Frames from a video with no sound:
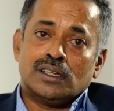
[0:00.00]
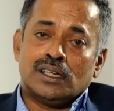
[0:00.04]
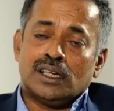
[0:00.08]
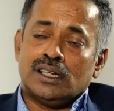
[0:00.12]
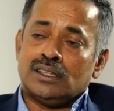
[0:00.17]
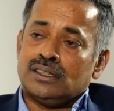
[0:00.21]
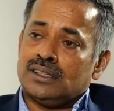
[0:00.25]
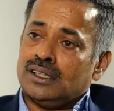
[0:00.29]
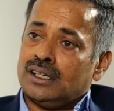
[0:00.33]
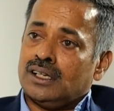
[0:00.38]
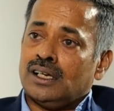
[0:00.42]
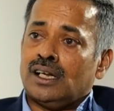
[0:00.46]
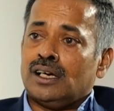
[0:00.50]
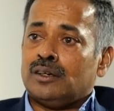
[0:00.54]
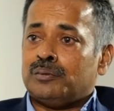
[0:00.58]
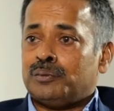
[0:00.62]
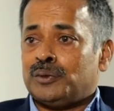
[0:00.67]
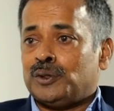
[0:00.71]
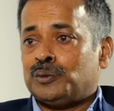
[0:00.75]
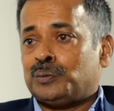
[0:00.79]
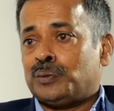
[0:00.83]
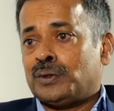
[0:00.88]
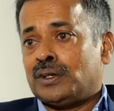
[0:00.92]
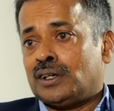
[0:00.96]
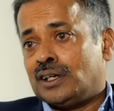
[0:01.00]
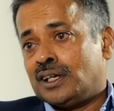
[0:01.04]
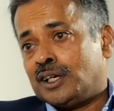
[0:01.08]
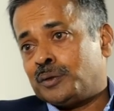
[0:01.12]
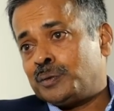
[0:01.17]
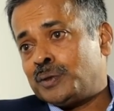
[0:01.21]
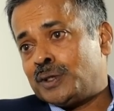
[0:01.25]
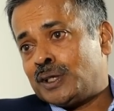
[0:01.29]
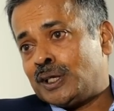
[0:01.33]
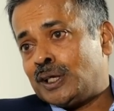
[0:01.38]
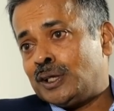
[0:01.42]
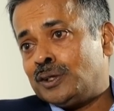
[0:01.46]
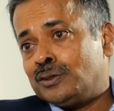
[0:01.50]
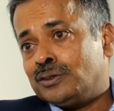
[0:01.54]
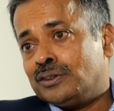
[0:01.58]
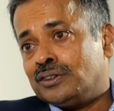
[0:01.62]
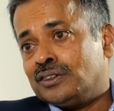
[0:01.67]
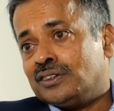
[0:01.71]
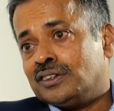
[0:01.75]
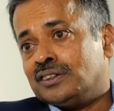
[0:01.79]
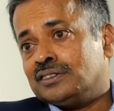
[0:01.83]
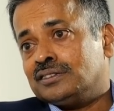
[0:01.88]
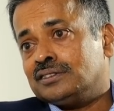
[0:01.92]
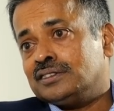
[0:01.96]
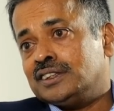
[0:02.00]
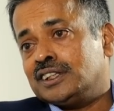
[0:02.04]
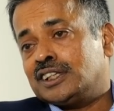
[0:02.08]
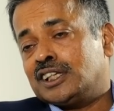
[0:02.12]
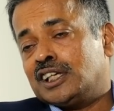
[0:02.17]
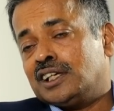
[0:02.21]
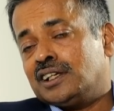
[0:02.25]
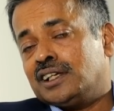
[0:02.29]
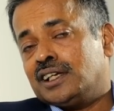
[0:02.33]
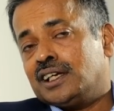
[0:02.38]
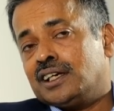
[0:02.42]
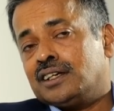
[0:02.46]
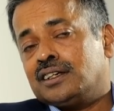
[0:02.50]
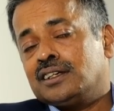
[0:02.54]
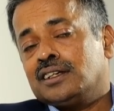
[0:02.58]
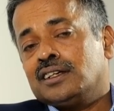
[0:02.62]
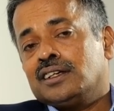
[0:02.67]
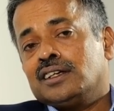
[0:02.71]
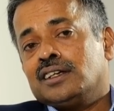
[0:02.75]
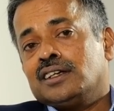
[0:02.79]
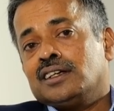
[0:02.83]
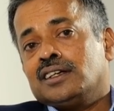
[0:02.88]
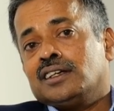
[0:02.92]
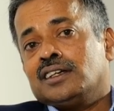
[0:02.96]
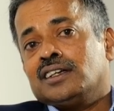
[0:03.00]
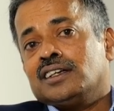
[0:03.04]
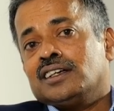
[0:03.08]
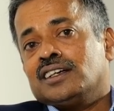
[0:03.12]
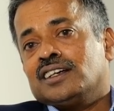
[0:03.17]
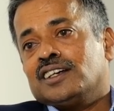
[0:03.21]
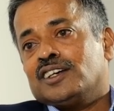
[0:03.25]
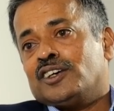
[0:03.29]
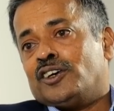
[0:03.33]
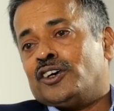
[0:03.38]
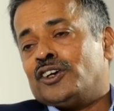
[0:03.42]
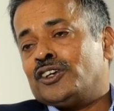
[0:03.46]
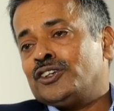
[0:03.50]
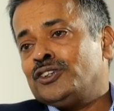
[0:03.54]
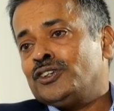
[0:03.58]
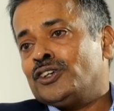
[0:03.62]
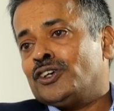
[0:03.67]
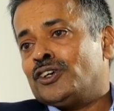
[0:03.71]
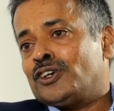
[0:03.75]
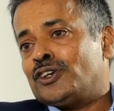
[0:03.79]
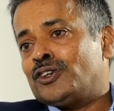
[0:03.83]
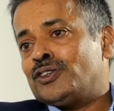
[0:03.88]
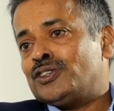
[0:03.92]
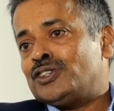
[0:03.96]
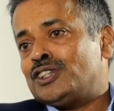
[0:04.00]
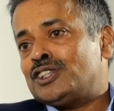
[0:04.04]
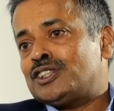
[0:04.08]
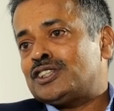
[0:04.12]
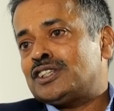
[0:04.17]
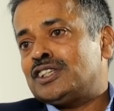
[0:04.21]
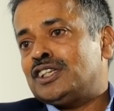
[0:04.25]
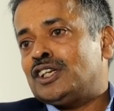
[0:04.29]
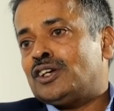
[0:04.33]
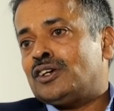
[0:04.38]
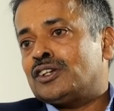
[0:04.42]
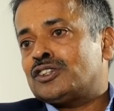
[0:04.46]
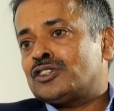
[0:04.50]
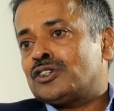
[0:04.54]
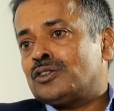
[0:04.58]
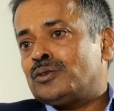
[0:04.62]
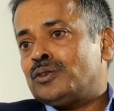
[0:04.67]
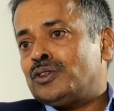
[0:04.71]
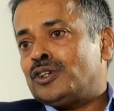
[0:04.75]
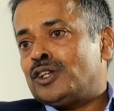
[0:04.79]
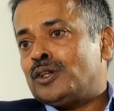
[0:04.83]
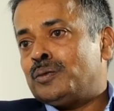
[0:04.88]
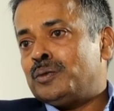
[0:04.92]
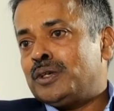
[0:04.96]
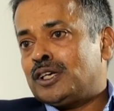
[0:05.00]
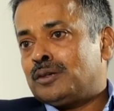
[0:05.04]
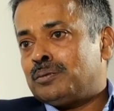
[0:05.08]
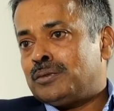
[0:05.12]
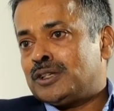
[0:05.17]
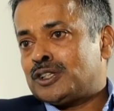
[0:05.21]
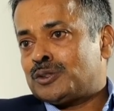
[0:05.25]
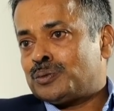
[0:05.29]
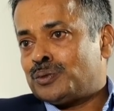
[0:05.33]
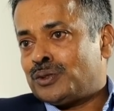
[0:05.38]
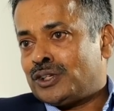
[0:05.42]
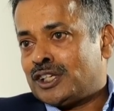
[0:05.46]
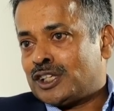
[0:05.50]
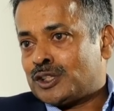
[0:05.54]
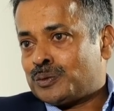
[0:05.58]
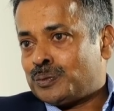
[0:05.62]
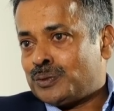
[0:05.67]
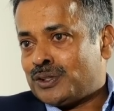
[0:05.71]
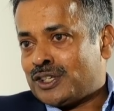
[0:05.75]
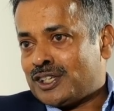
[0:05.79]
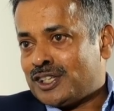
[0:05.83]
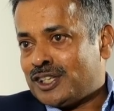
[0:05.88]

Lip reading: And there are people, let me tell you Nikhil, that on your conversation they also would have become much more expert